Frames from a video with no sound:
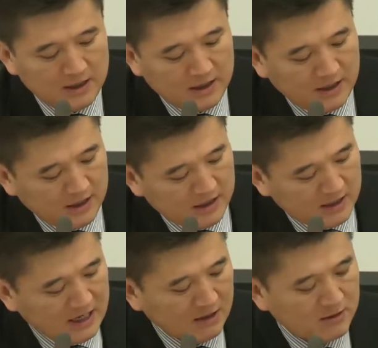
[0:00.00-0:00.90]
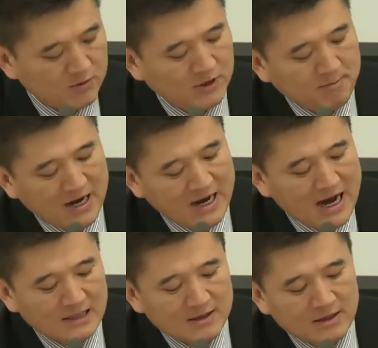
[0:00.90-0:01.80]
And actually, by
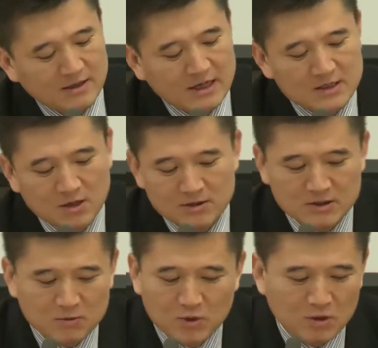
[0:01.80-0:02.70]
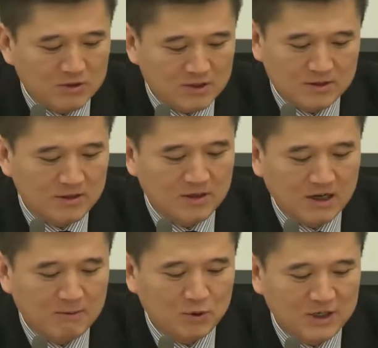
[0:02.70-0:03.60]
accident, I saw this quote just a
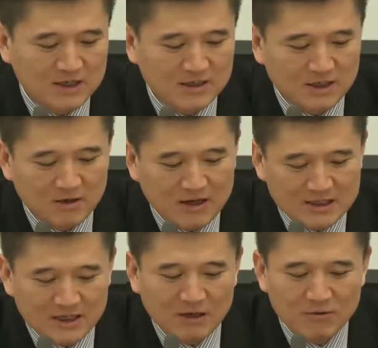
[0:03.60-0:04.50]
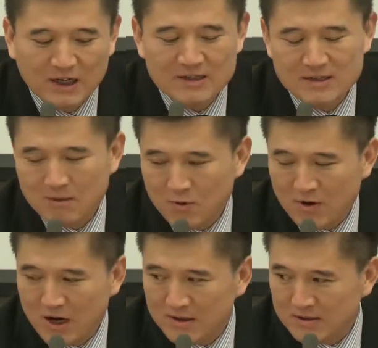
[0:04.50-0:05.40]
couple of days ago. I think really
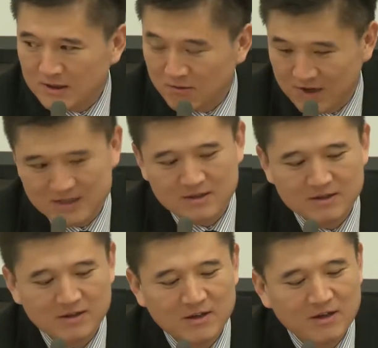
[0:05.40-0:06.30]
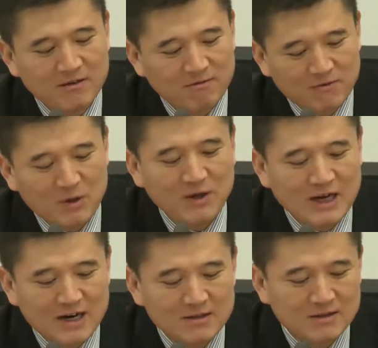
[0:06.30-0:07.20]
summarized the risk very
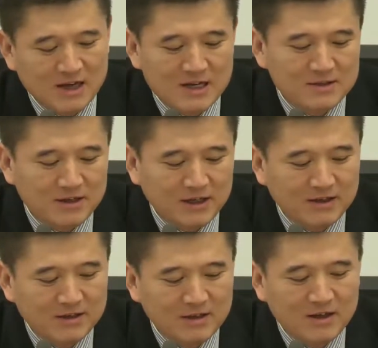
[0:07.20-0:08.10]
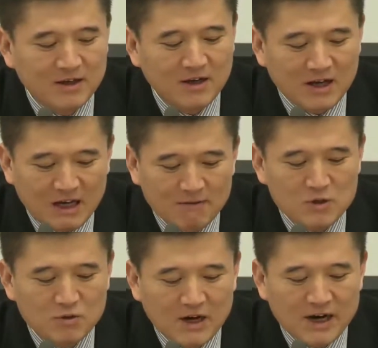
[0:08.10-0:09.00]
nicely. Ever
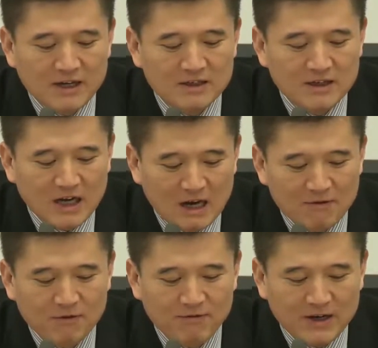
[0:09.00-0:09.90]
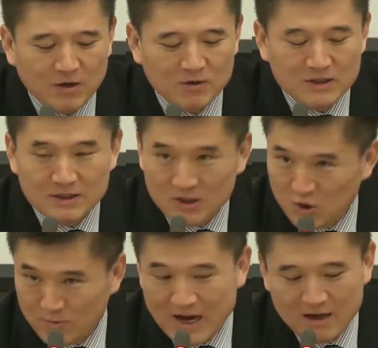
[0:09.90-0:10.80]
tried, ever failed,
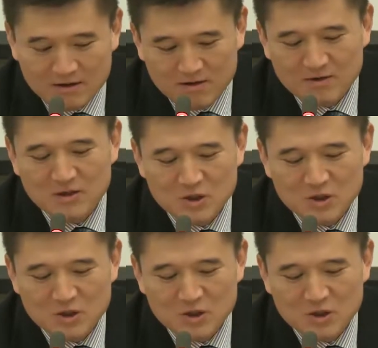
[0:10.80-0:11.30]
no matter.